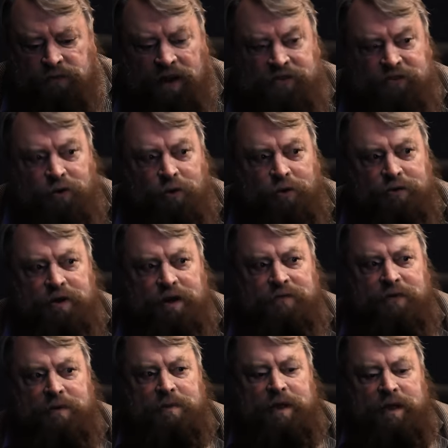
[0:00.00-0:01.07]
Flash Gordon,
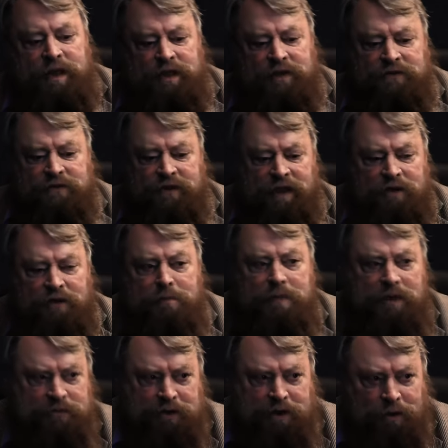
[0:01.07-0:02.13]
for me, is kind of
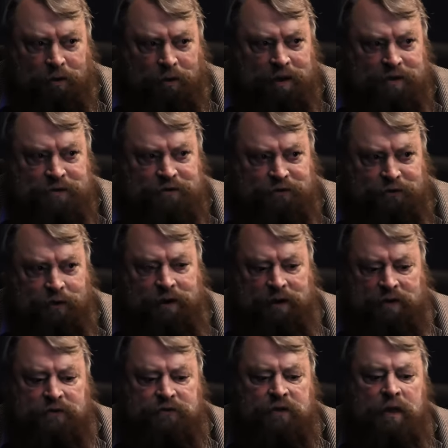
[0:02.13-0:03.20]
mythical and
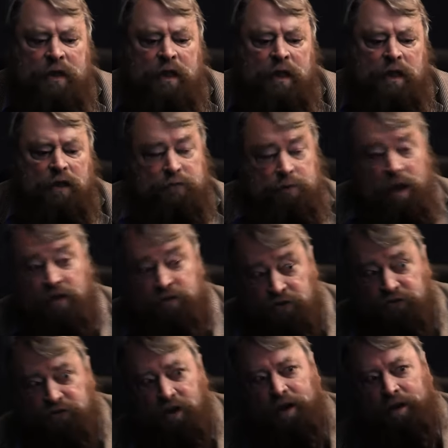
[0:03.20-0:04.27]
strange, because when I was a
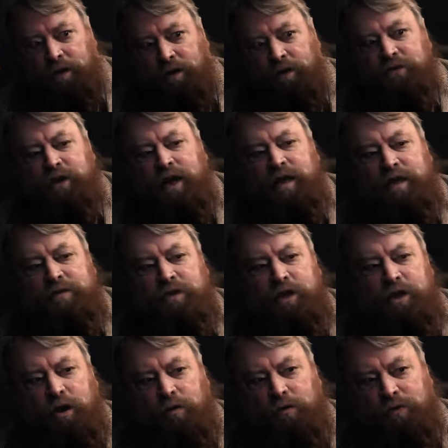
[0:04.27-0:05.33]
child, I lived
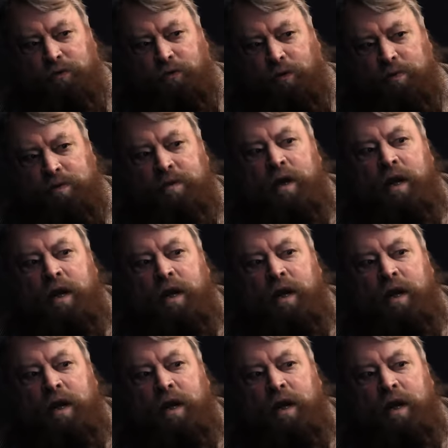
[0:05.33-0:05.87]
in Goldthorpe,